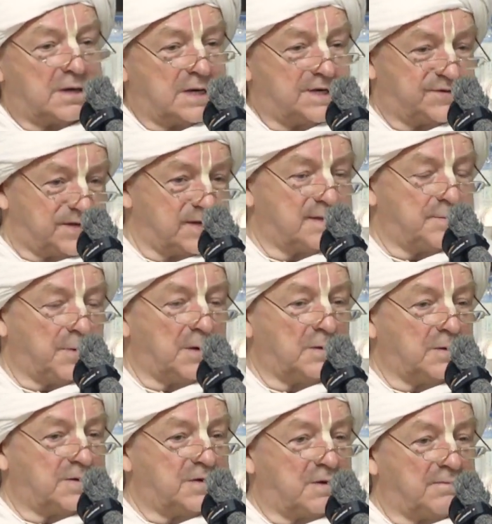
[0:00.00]
It's in the
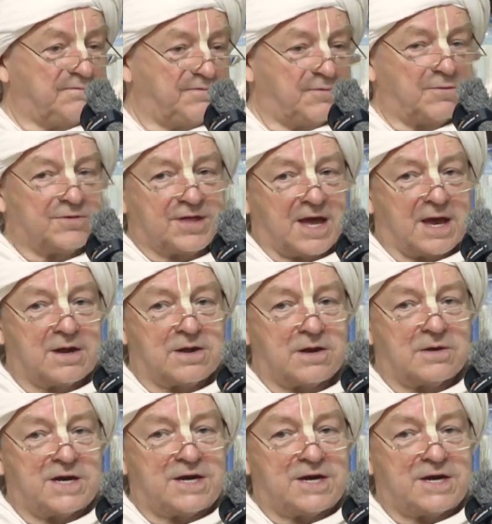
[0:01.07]
Bhagavatam, fourth canto.